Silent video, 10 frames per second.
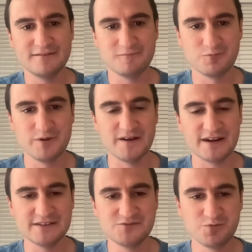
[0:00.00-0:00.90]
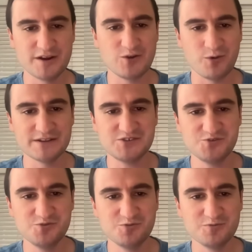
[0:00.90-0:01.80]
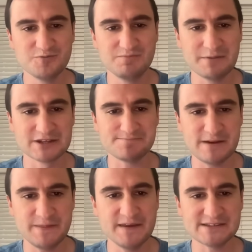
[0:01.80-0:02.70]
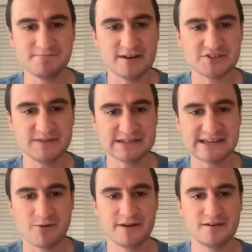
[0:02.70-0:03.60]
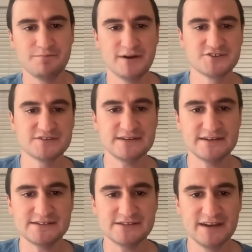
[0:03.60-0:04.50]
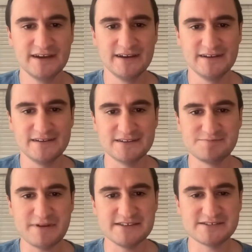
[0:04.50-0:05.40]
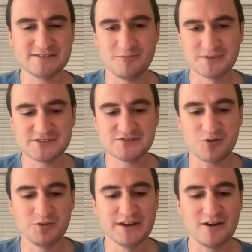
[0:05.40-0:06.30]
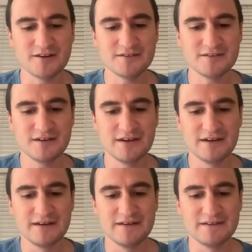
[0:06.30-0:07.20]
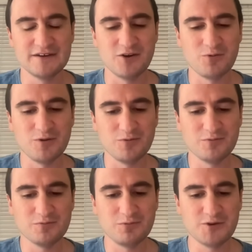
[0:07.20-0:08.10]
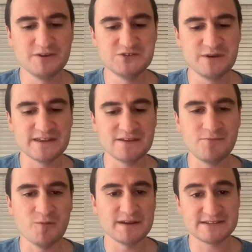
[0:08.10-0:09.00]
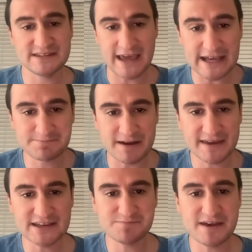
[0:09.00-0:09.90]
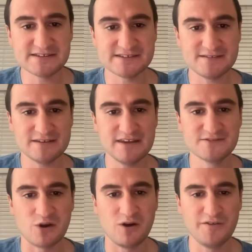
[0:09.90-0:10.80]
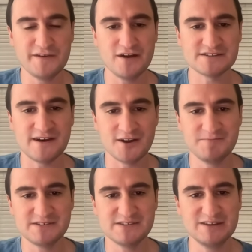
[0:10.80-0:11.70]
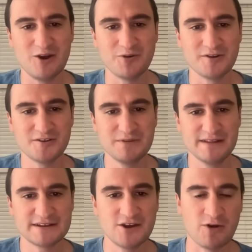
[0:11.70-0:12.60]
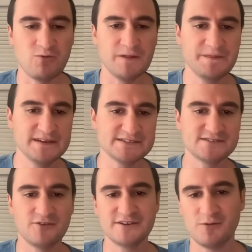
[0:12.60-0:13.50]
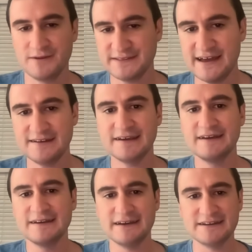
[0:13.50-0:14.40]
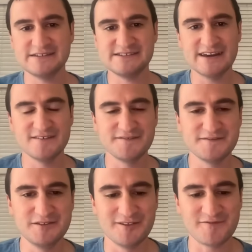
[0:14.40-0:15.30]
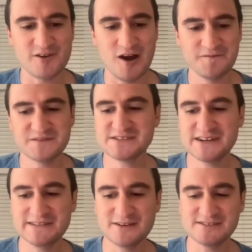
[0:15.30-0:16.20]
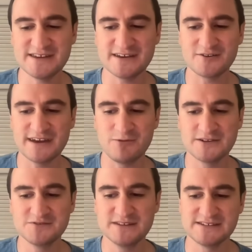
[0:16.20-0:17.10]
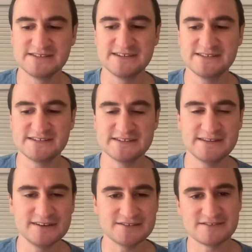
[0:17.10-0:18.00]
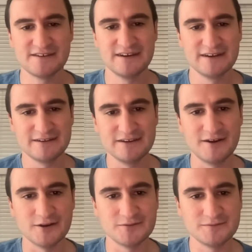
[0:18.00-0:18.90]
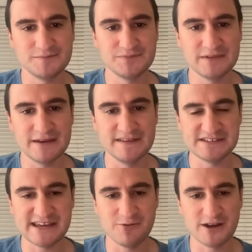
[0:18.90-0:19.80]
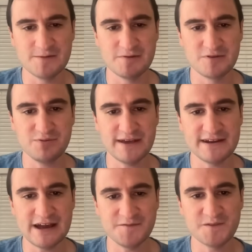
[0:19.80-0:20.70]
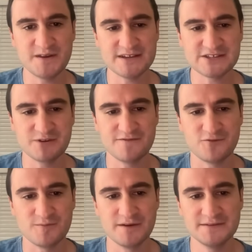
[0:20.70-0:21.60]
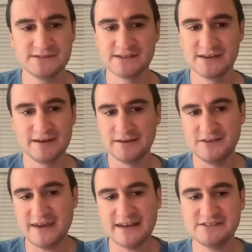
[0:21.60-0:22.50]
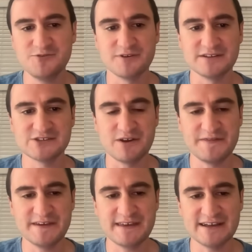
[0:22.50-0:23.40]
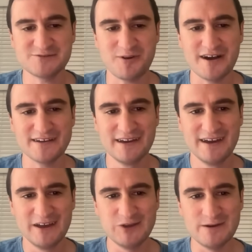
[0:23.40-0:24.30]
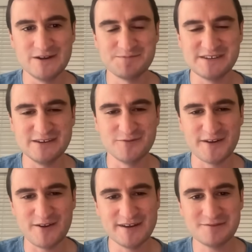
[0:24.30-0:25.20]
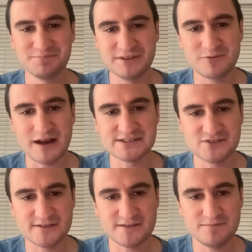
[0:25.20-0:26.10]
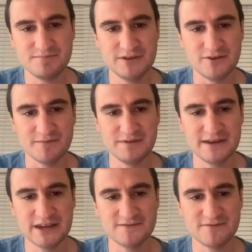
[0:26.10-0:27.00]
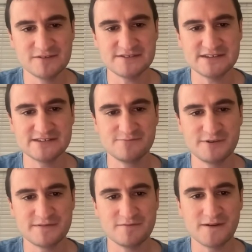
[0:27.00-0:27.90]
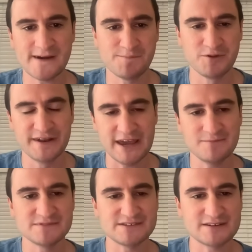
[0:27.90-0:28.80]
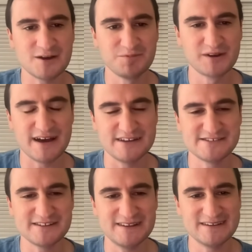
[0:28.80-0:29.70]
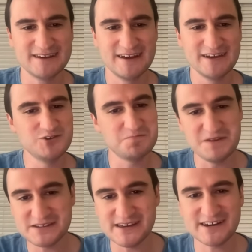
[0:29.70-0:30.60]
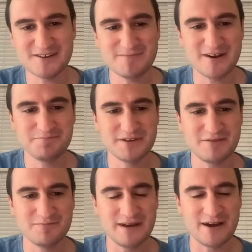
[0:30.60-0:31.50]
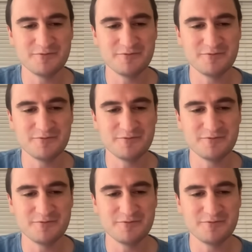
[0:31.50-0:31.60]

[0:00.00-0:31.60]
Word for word: we're going to we're going to be able to spend this much and this is how we're going to budget it. It's it's based almost solely on you know, well, what are we doing in the moment? It's the case by case basis. And it gives all the autonomy to the owner to be like, no, I want this. No, I don't want that. And instead of, you know, the front office sitting there saying, okay, I want to do this, this, this, and this, you know, and this is how we're going to be able to plan it out for the next three or four months. You can't do it, and so I think that's why you end up seeing a very incomplete roster at the you know beginning of every season with a couple names and a couple guys that like you can be excited about, but not